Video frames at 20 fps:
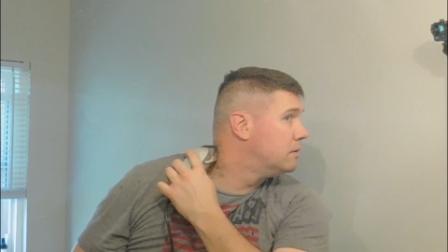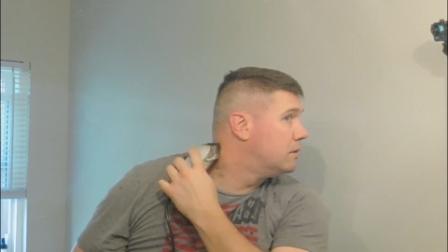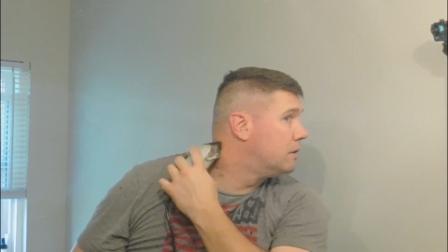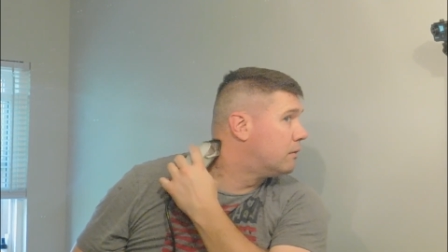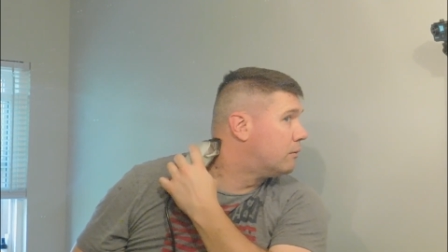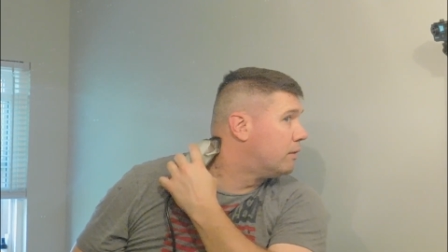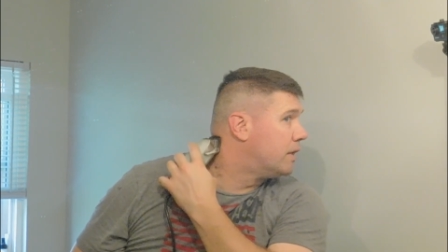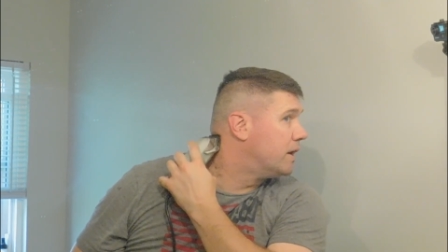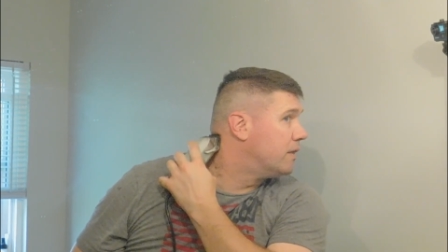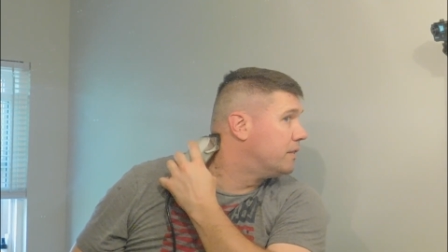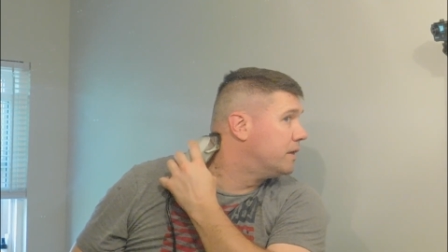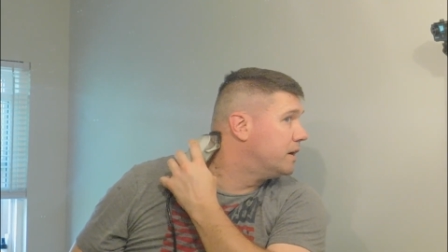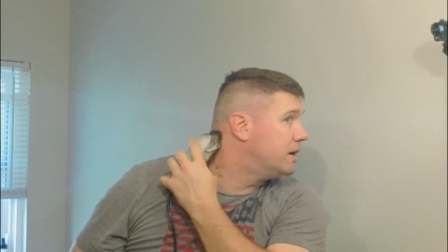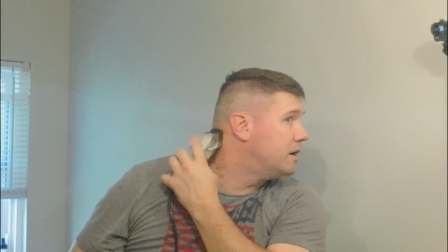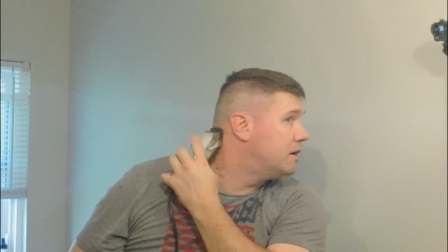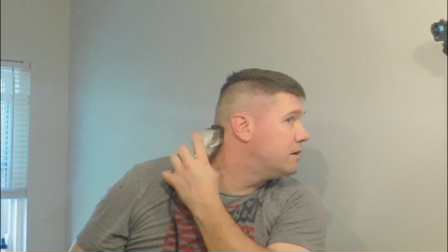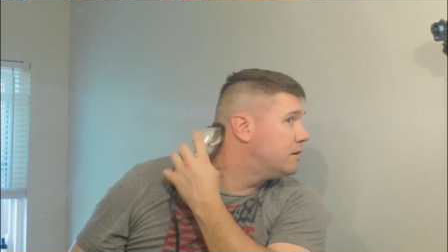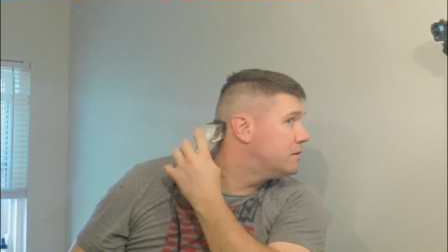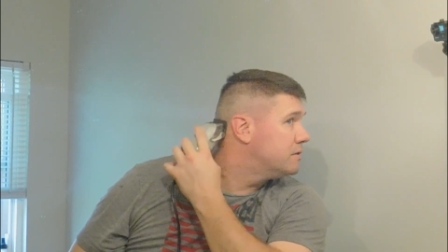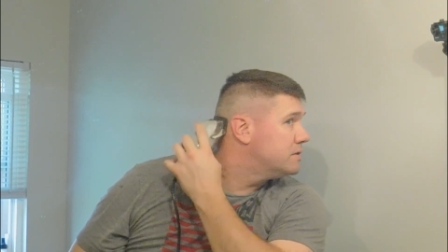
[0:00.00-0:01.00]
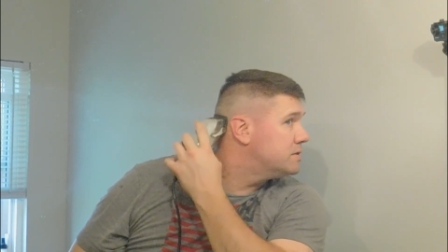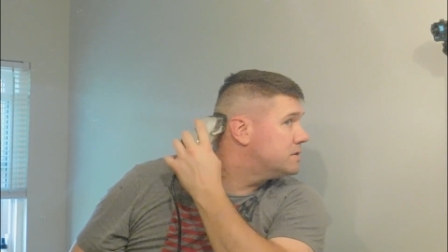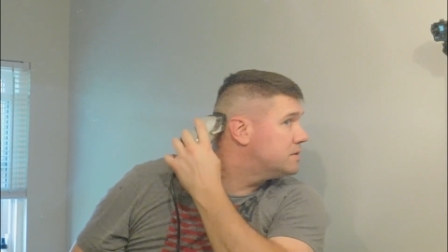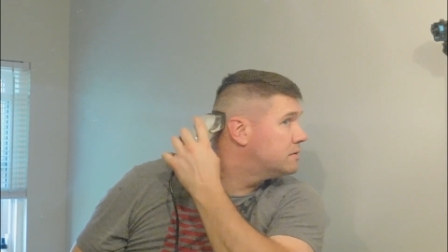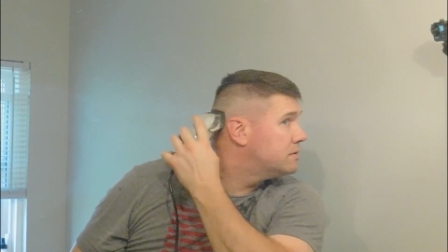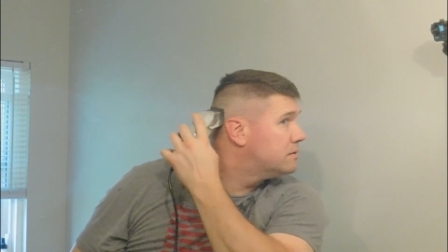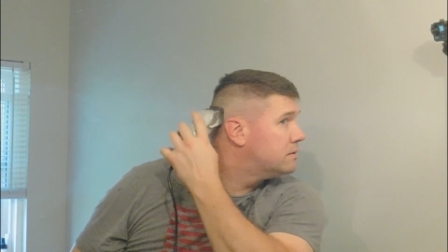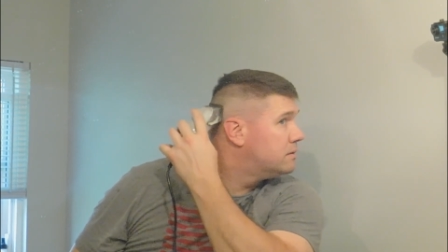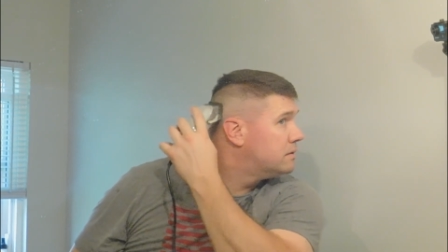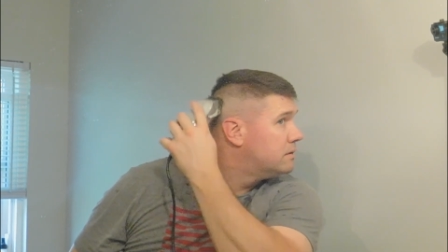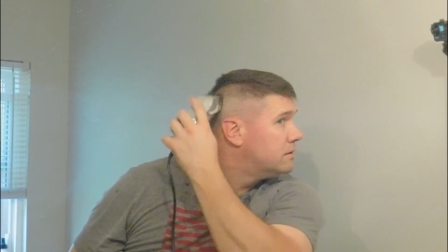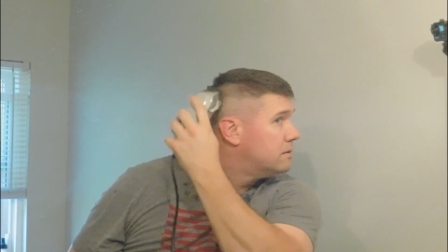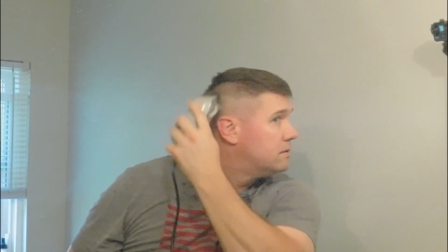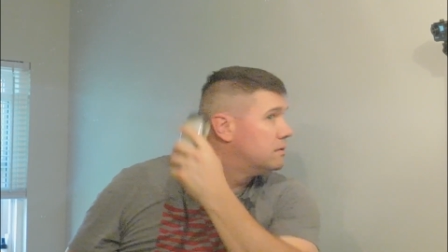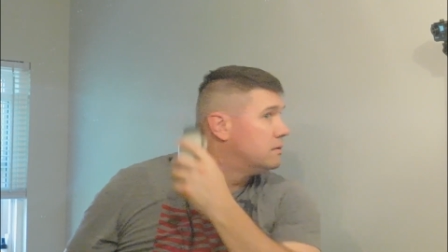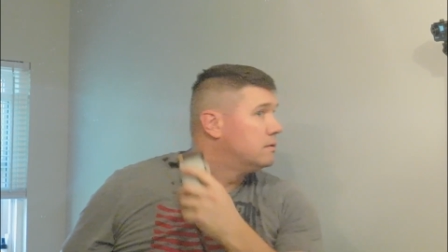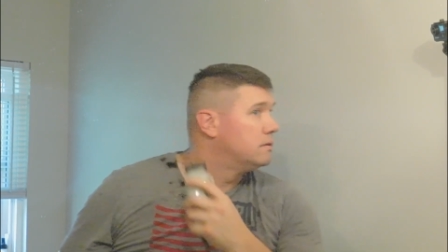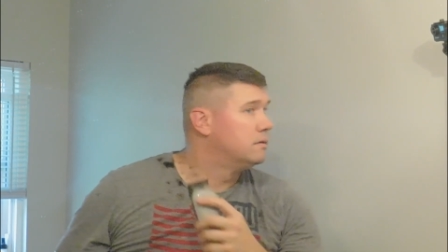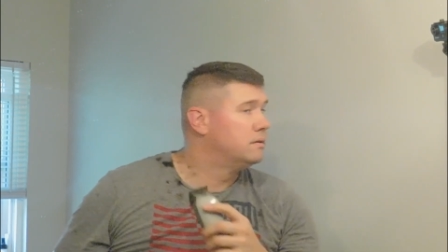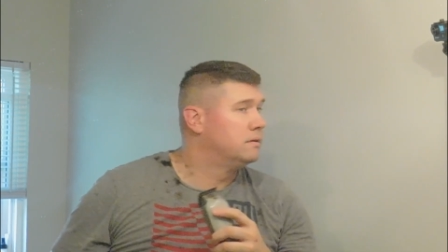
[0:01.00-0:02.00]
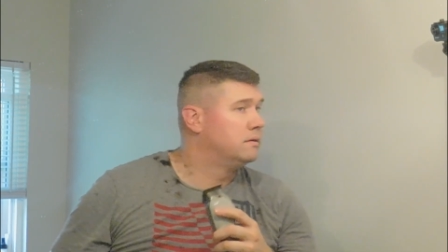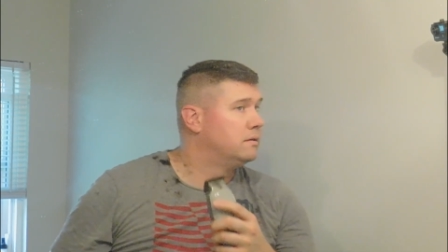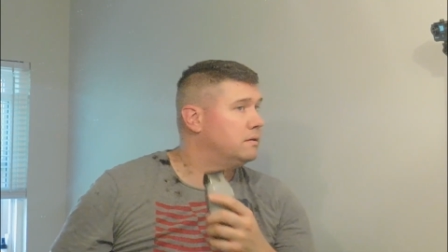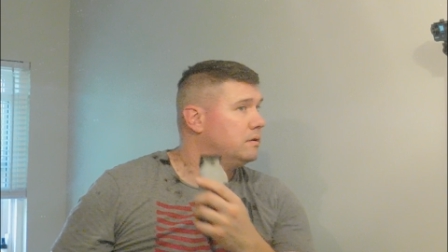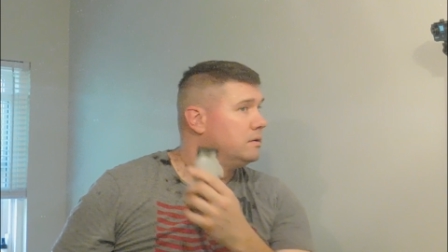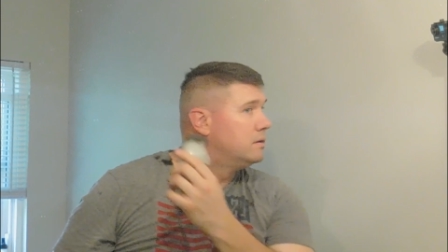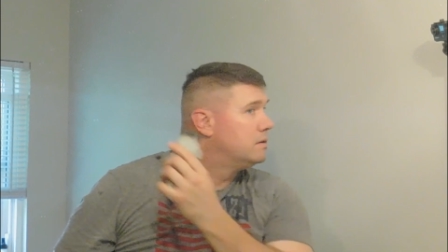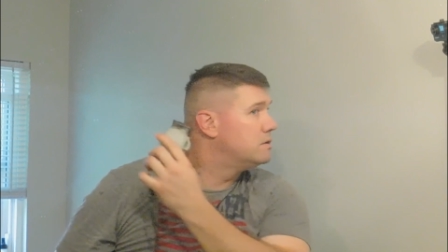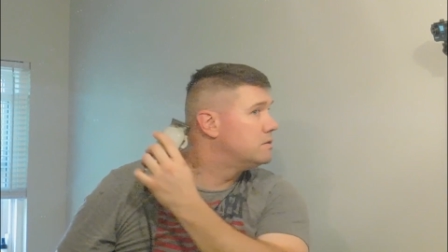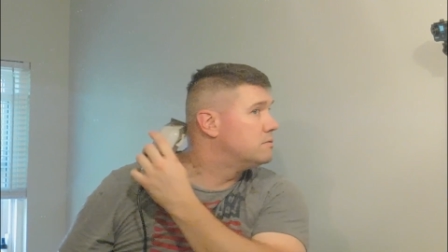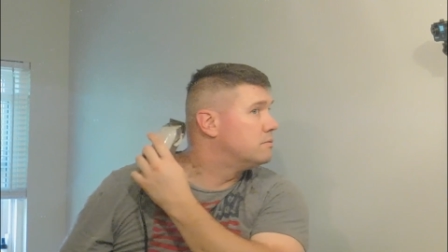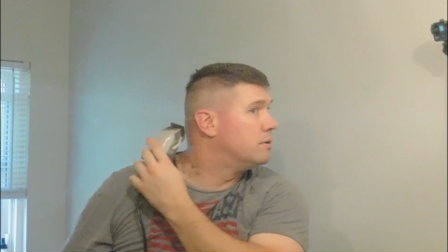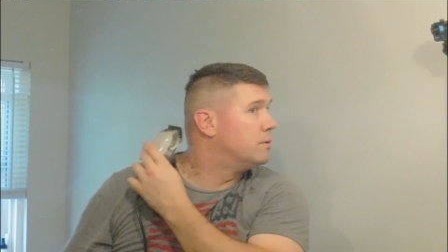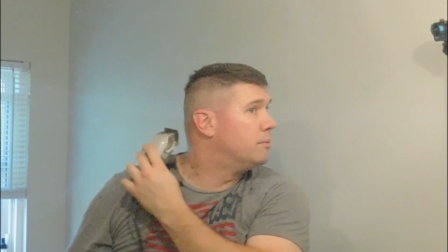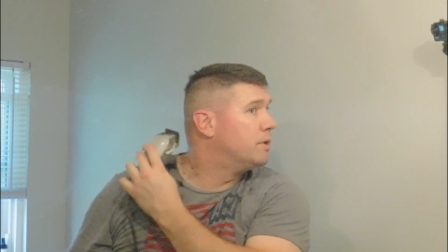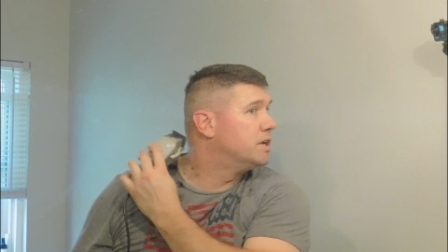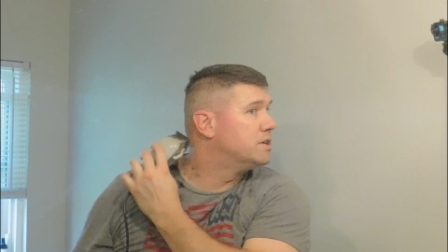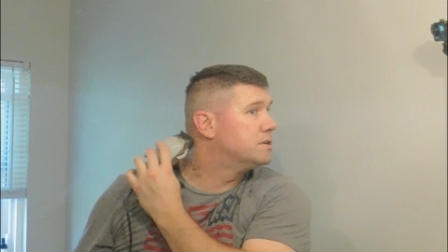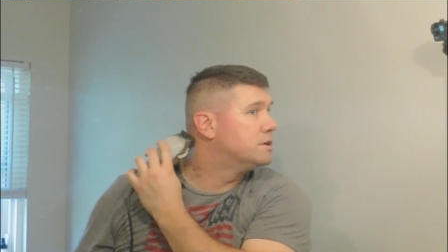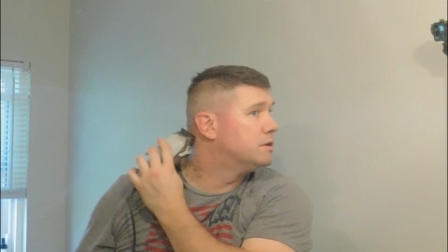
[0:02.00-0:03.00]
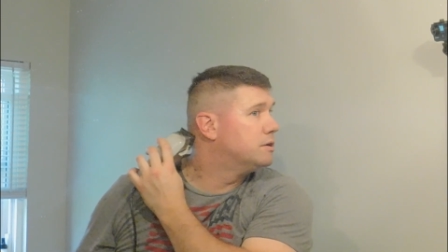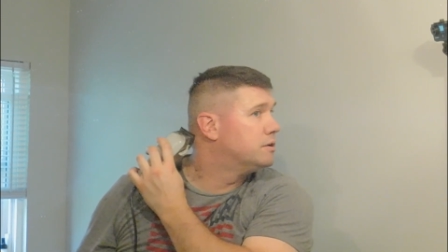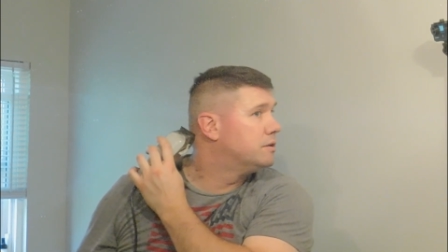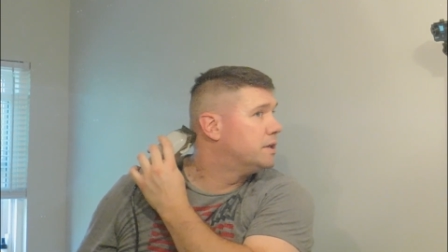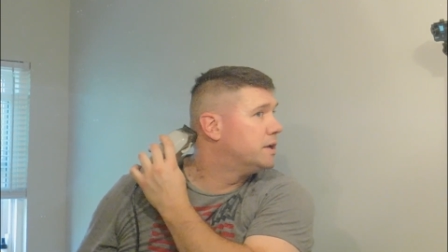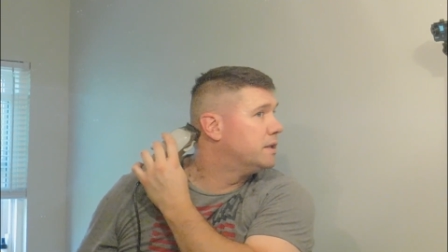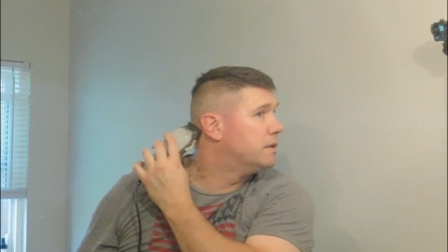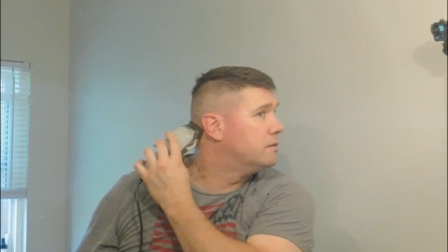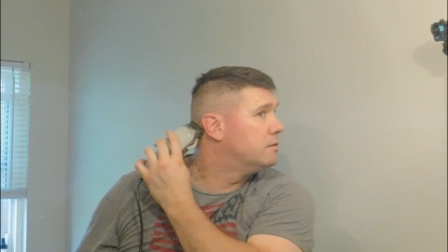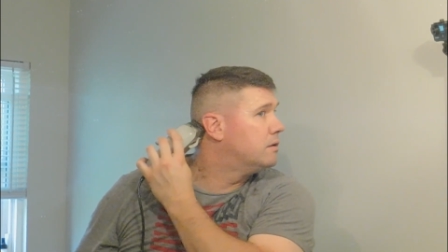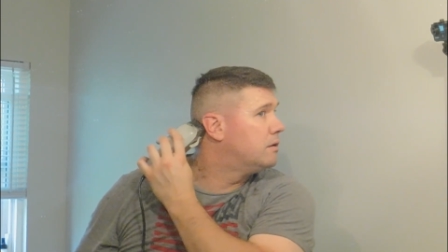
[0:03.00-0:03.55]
around the ears. Just want to make sure that